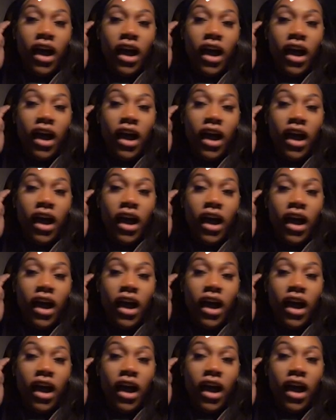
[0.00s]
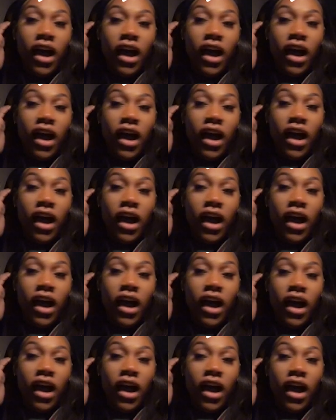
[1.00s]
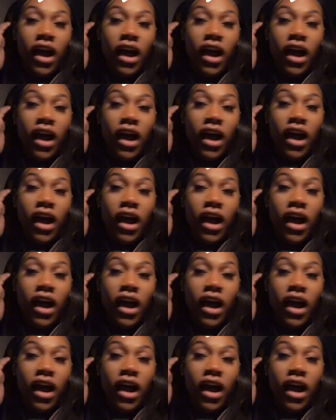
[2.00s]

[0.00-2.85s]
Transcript: This person isn't speaking.